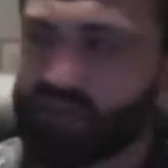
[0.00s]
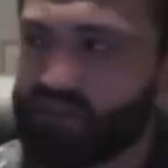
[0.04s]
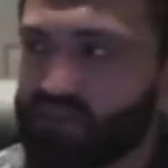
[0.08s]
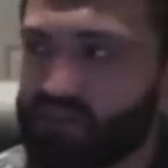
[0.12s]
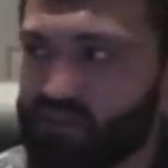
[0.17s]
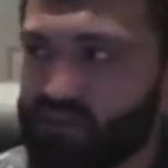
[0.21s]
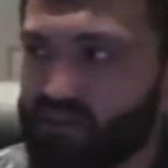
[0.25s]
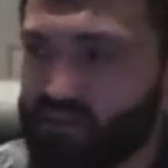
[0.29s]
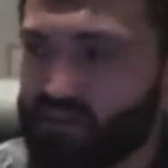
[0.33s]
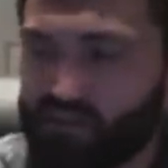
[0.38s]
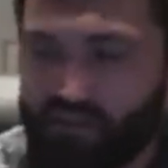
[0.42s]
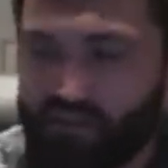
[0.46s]

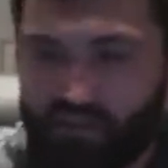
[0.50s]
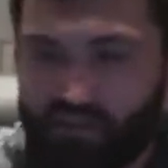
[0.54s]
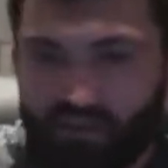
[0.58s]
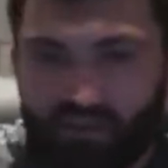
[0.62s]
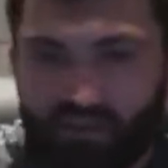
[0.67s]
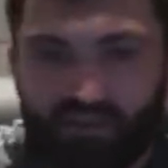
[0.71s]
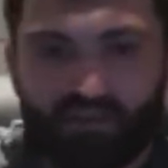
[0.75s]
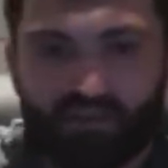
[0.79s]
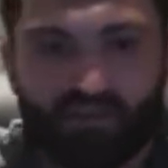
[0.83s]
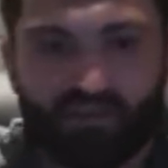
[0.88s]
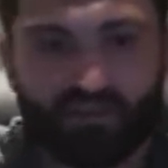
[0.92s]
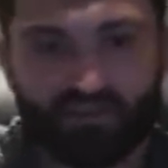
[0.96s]

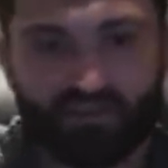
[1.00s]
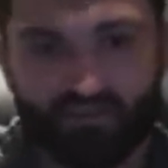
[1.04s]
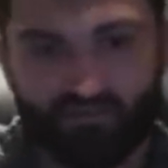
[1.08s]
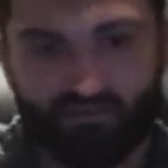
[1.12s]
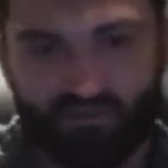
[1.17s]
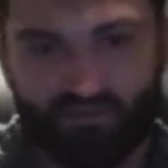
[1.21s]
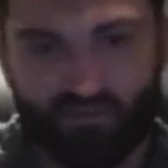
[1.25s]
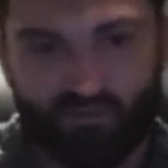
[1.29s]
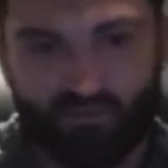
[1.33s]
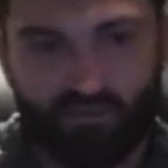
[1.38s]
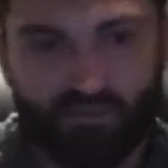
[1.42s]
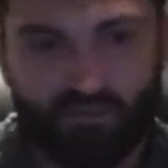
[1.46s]
Anthony. He's
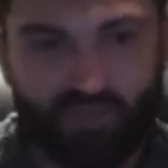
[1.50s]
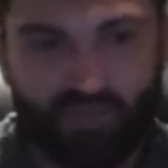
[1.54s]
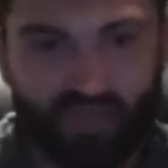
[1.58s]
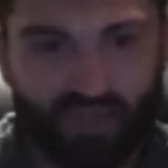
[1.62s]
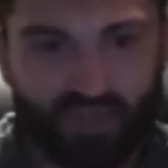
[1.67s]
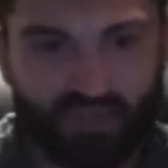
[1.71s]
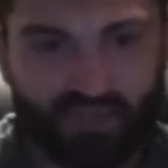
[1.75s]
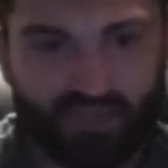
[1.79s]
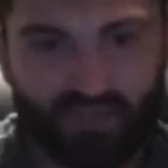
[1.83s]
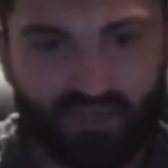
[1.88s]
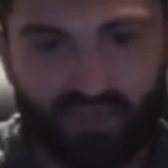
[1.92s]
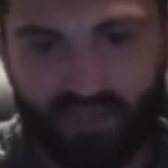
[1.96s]
from
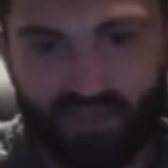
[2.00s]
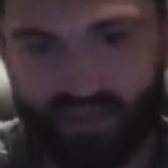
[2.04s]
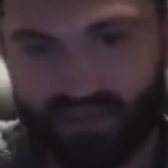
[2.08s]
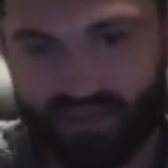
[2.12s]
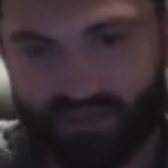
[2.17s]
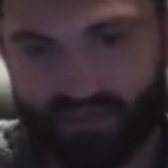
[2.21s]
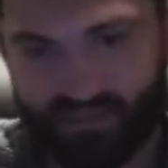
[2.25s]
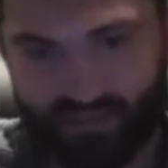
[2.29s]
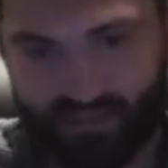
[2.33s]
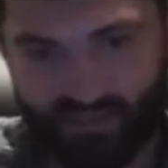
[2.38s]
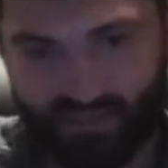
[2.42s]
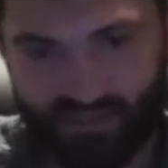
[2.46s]
Black
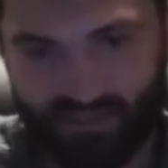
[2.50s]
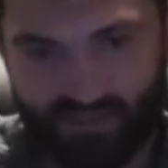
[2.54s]
Zillions.